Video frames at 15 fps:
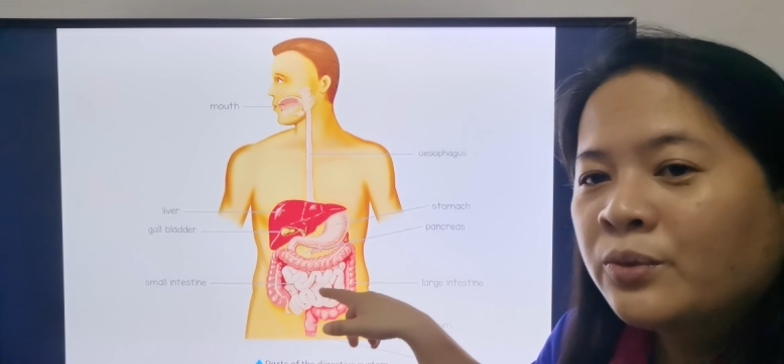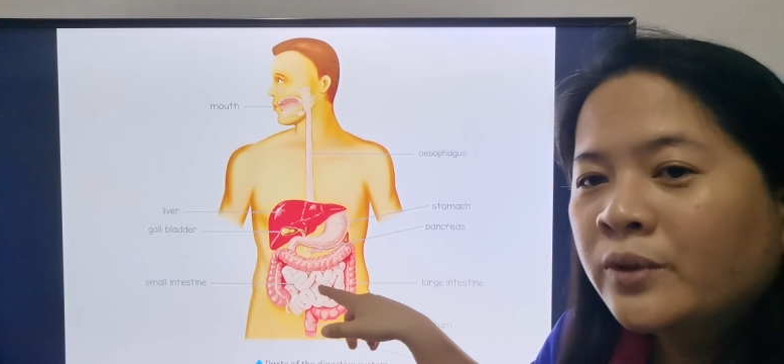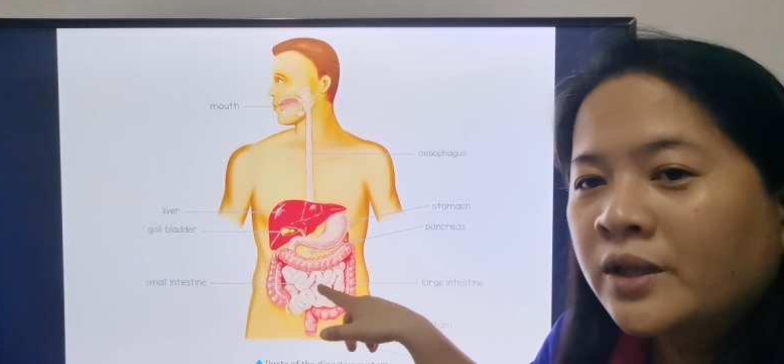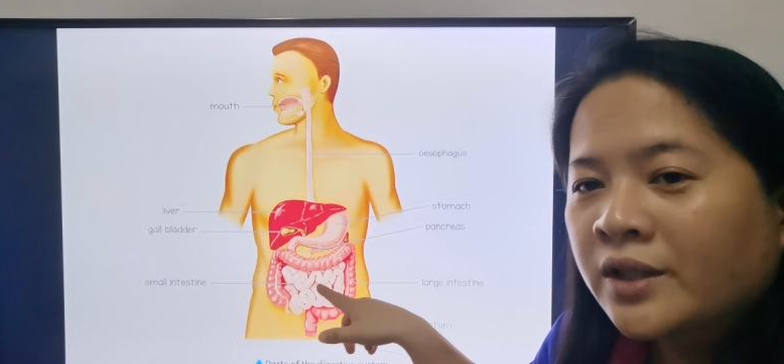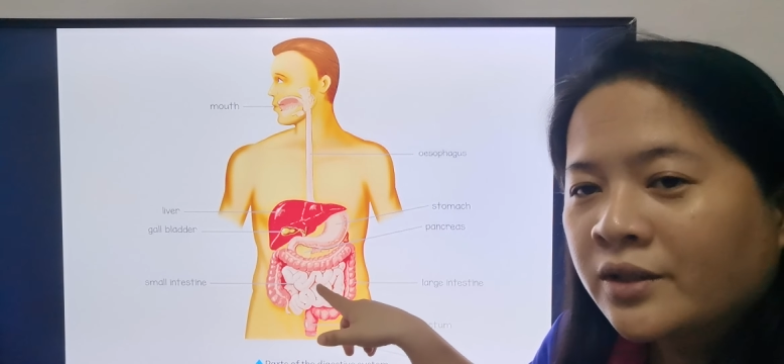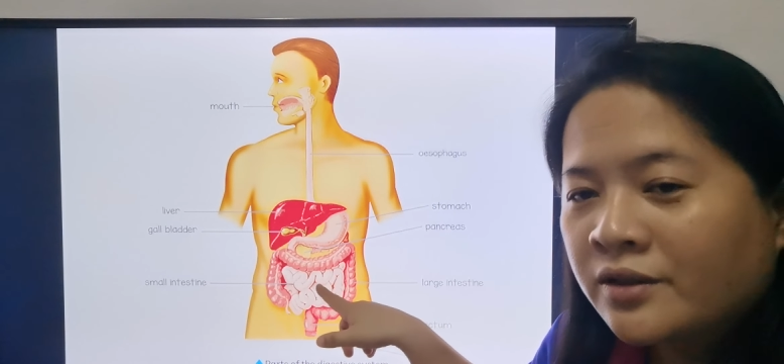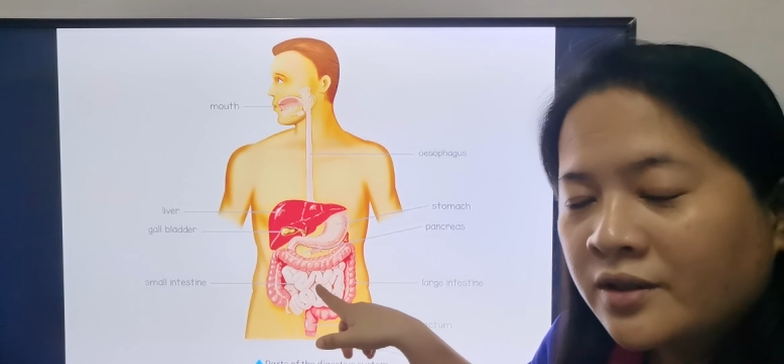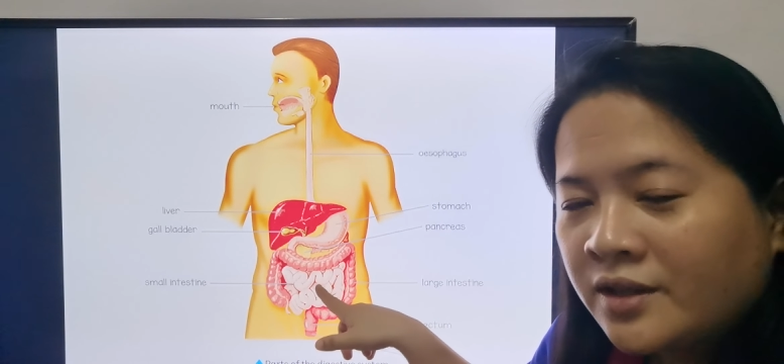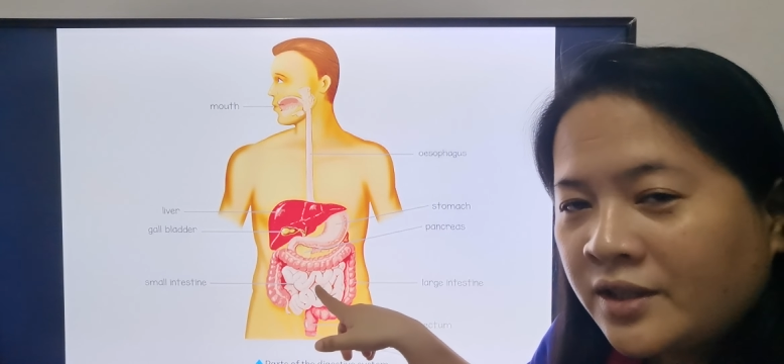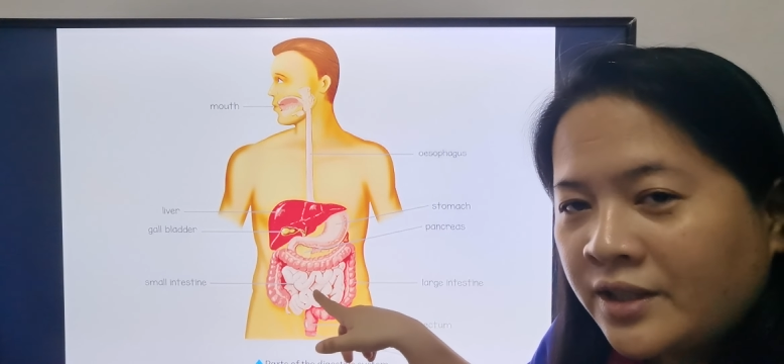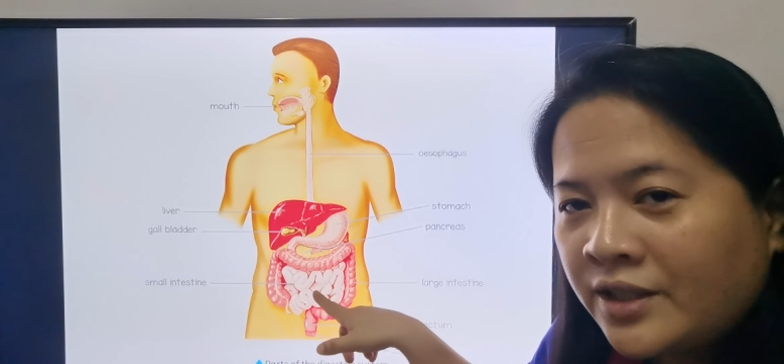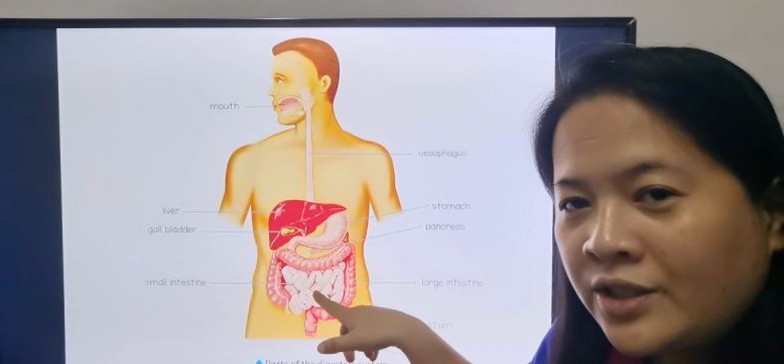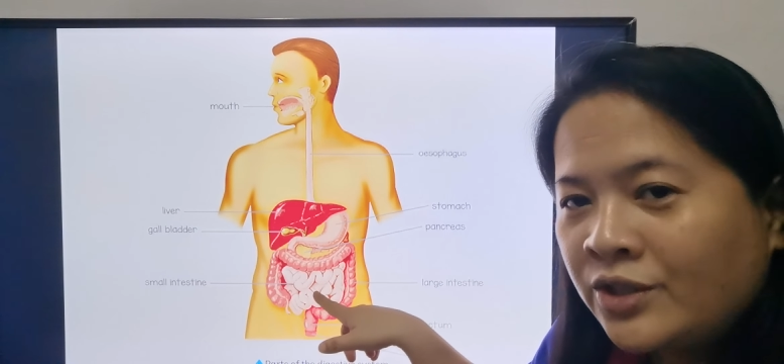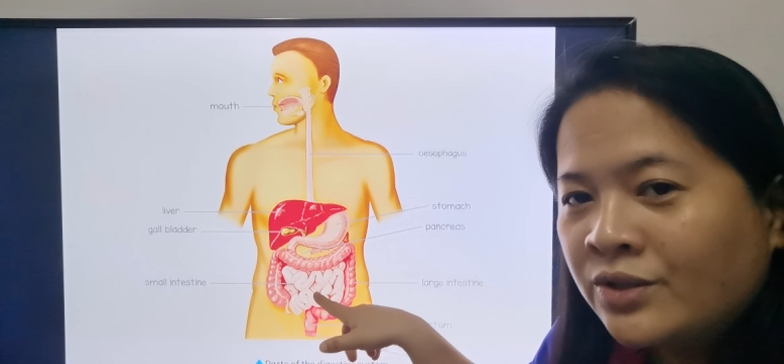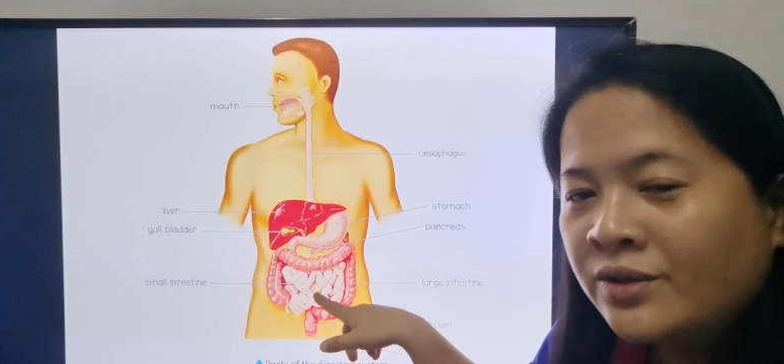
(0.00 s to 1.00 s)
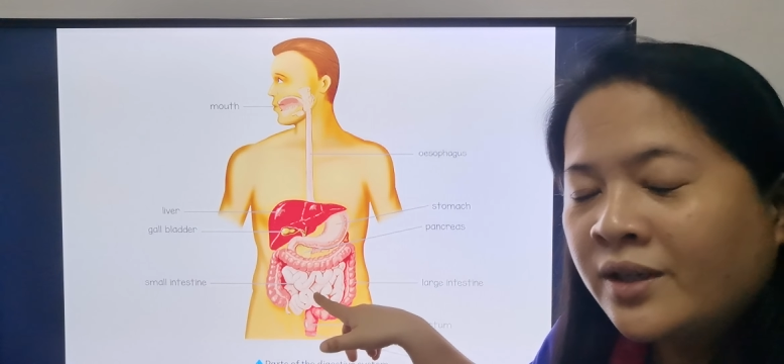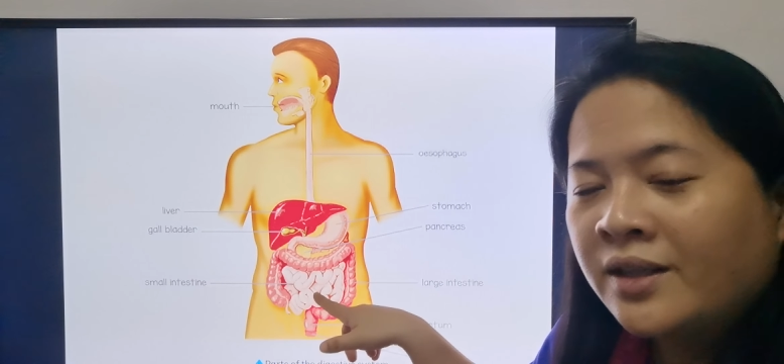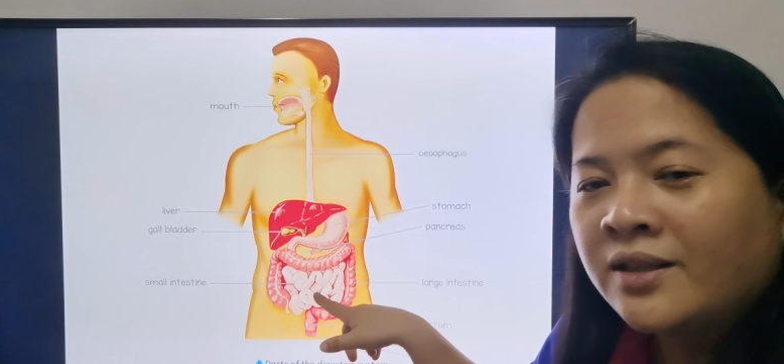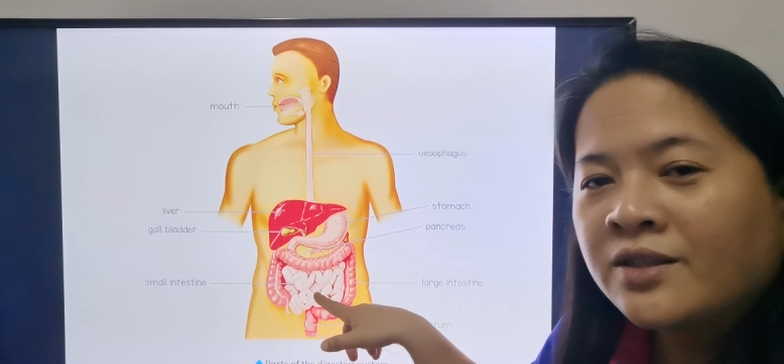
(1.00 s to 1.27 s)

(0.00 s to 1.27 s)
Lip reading: will continue in